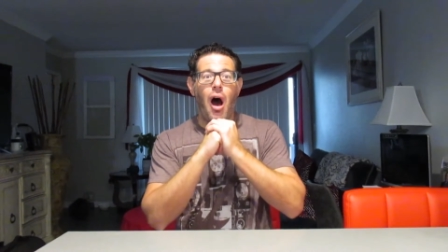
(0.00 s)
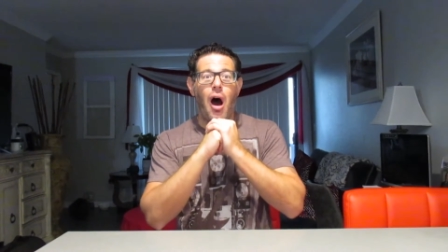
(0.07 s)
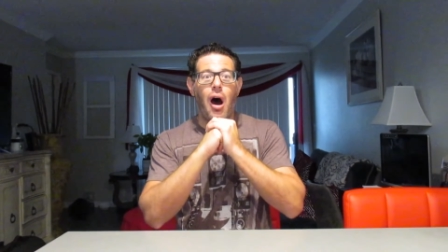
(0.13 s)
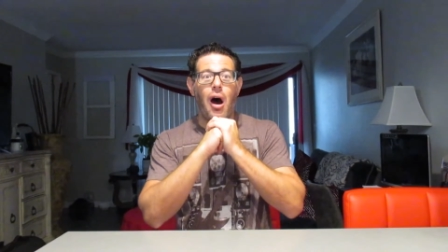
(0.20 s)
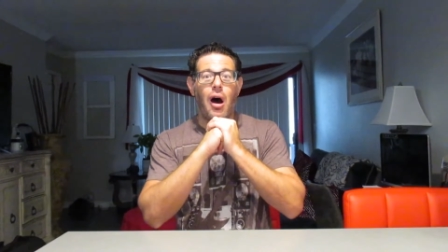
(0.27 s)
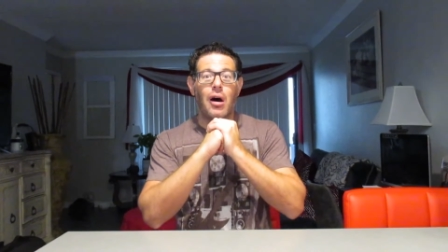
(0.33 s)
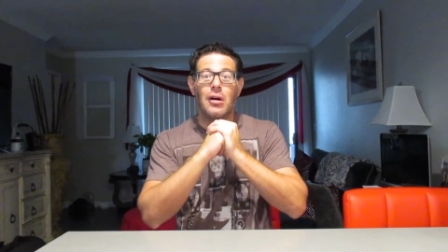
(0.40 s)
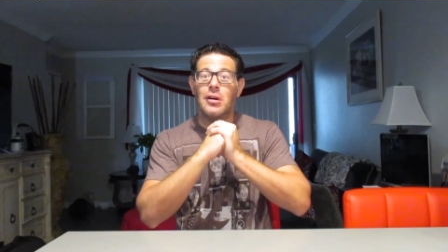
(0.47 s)

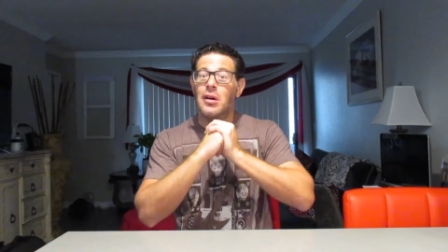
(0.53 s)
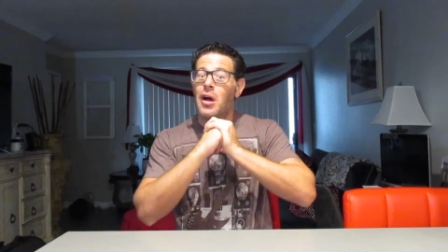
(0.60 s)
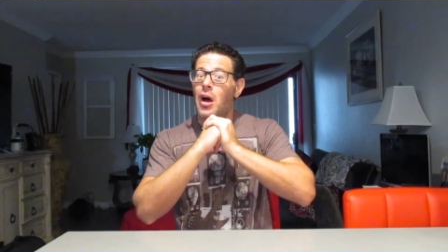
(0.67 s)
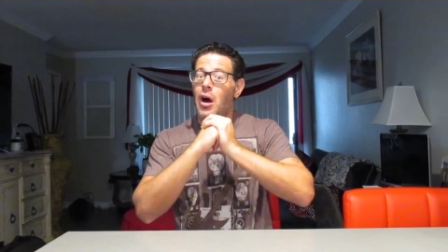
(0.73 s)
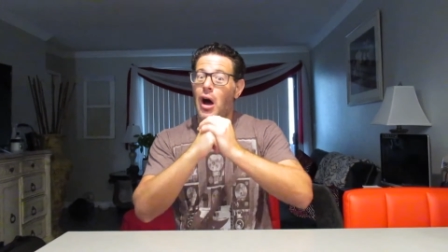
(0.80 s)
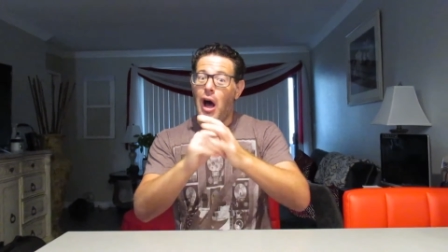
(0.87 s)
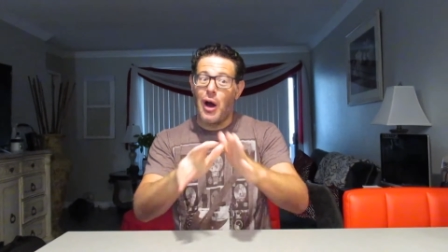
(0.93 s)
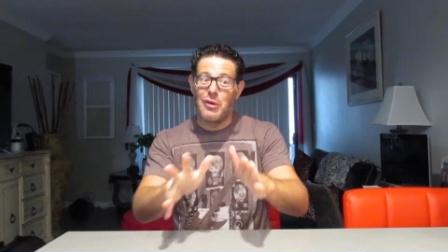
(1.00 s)
I
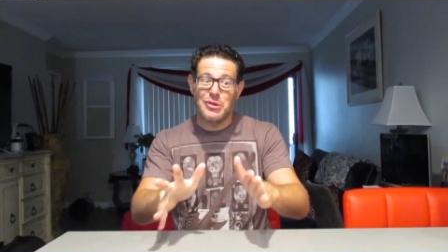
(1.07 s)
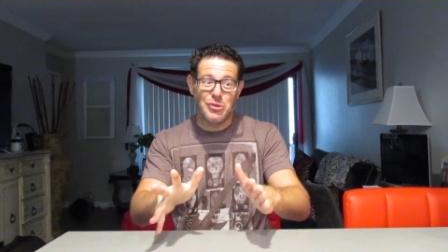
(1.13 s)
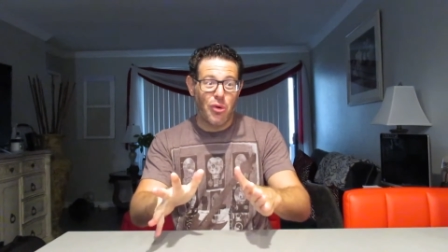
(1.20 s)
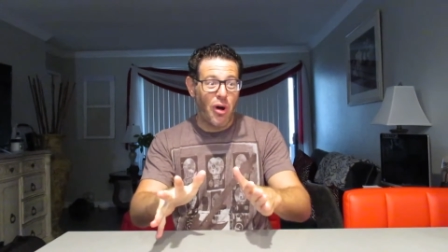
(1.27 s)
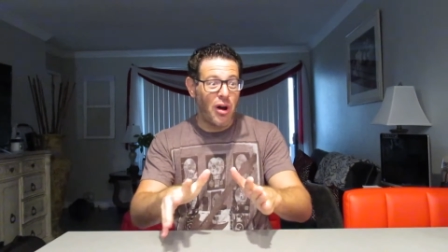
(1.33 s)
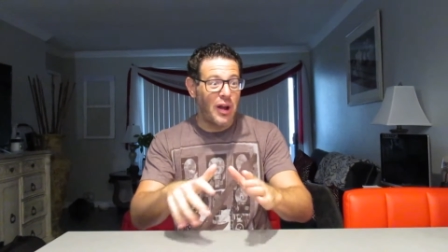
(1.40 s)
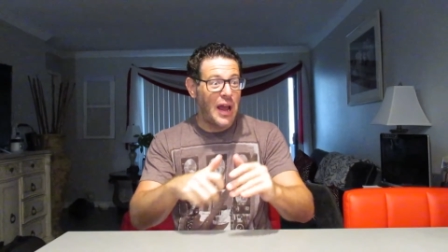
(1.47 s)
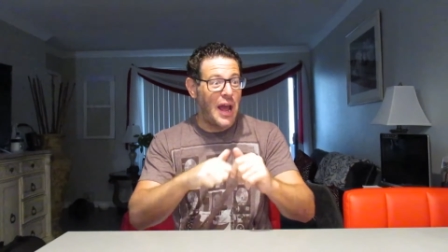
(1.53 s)
was
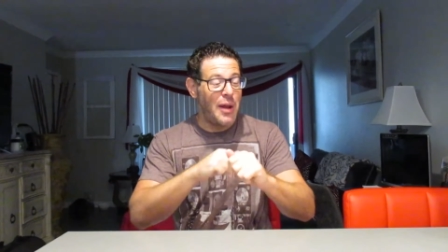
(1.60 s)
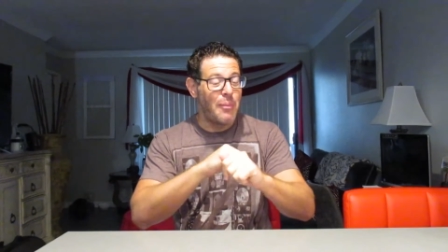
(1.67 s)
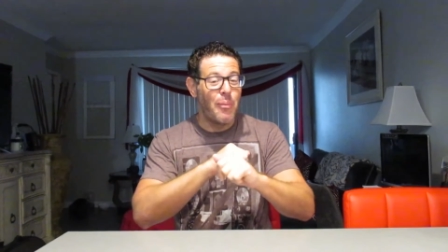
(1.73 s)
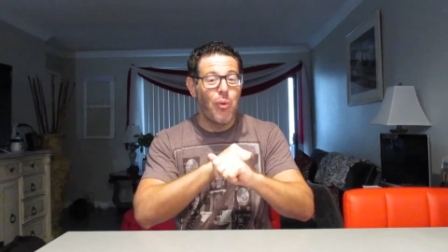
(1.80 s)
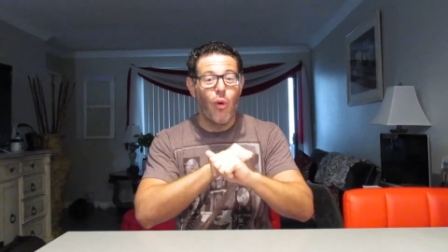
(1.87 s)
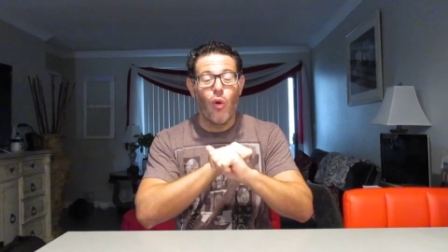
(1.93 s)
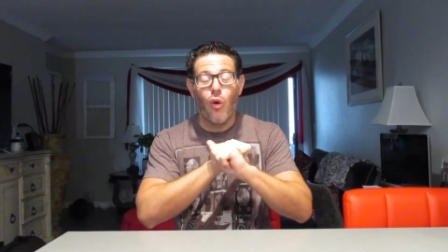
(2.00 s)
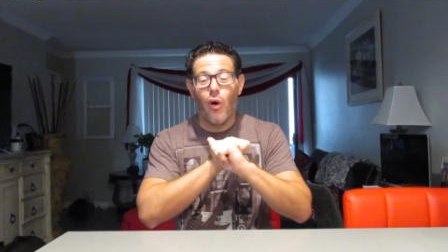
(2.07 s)
wrong, and
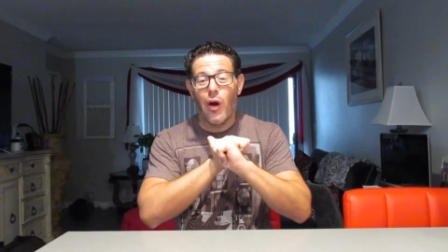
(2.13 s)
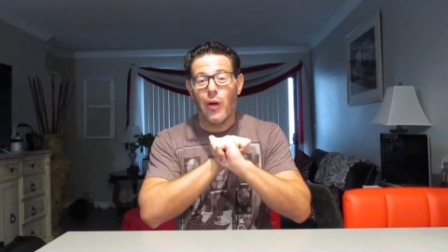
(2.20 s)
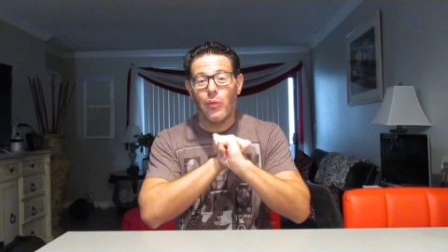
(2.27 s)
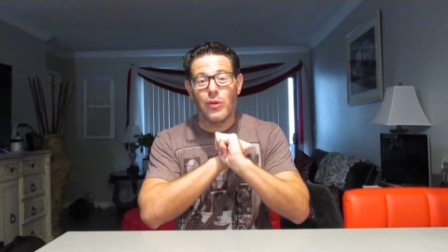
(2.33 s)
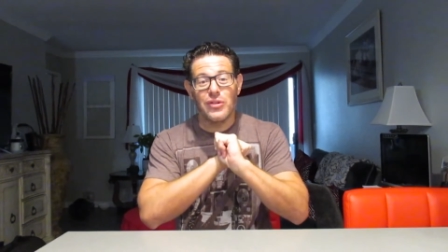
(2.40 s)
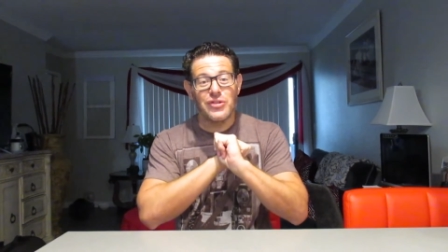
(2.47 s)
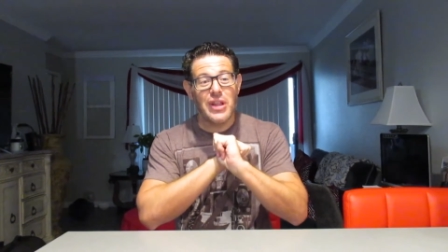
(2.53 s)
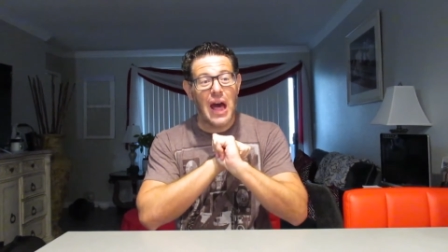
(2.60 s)
boy,
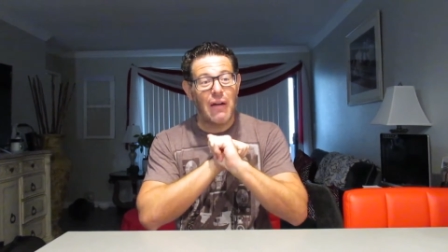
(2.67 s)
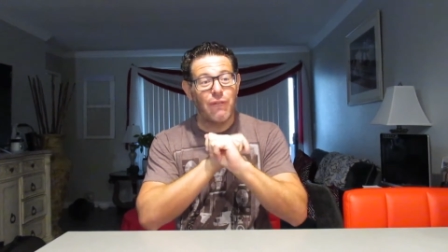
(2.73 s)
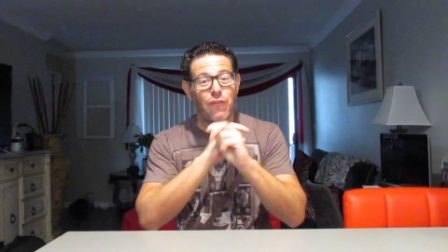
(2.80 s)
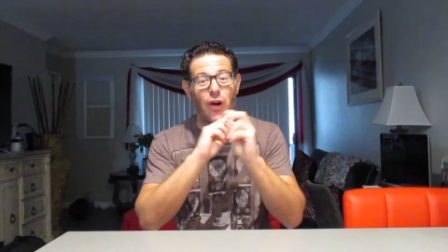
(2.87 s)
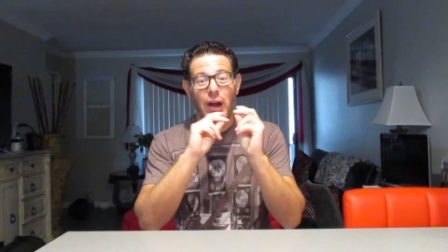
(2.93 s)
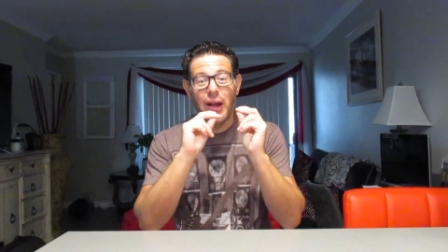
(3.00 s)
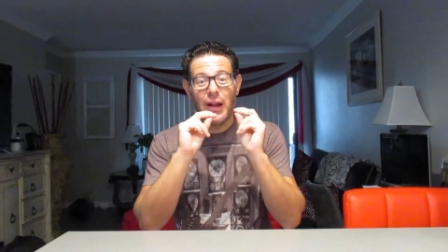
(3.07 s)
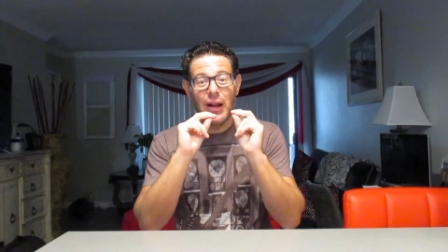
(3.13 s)
was that
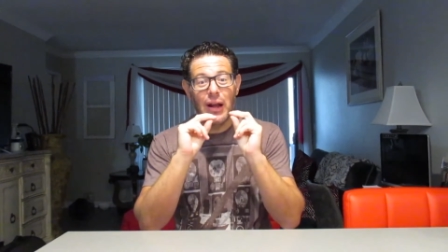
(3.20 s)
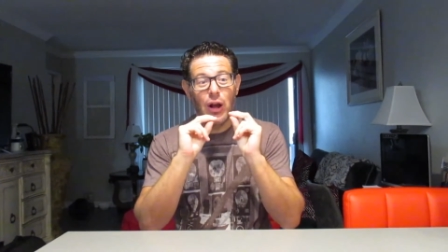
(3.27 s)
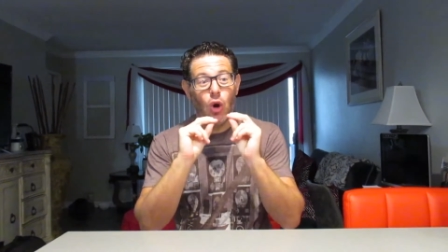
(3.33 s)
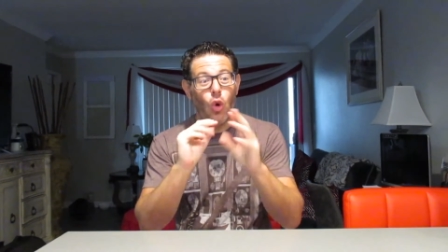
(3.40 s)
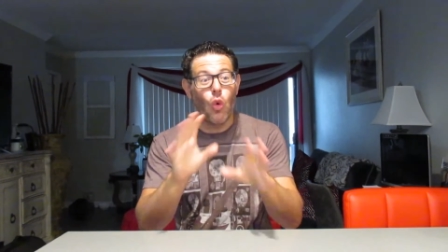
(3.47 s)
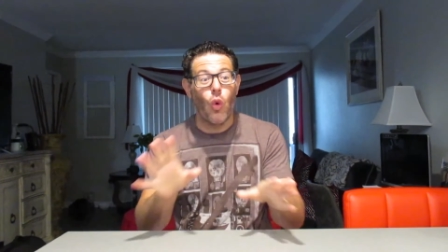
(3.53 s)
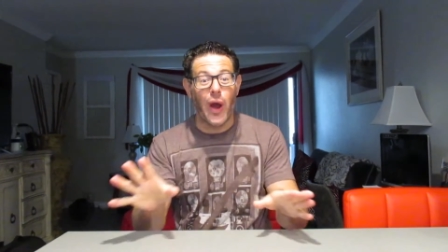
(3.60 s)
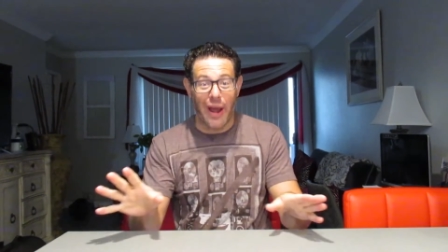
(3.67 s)
fight
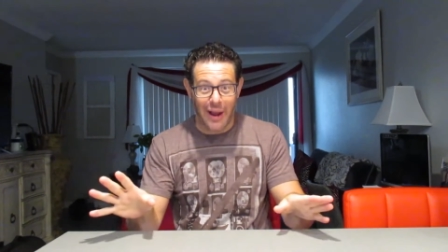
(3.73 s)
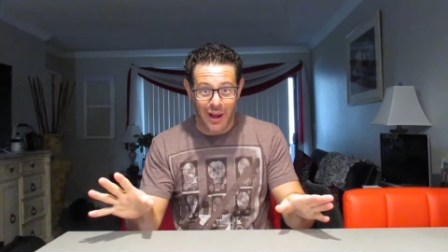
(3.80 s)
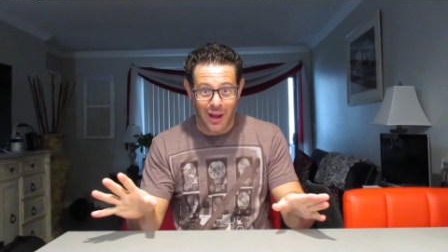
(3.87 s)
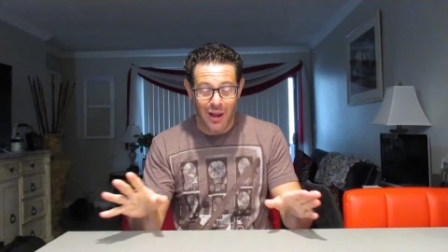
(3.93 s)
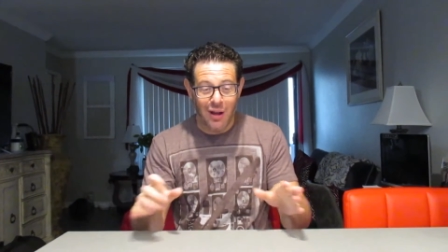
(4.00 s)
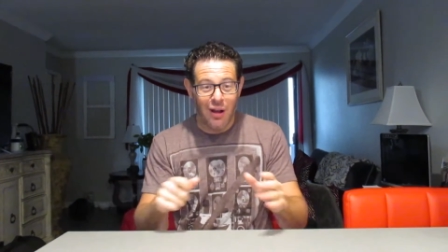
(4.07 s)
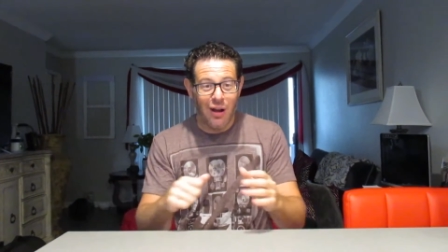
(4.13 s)
quick.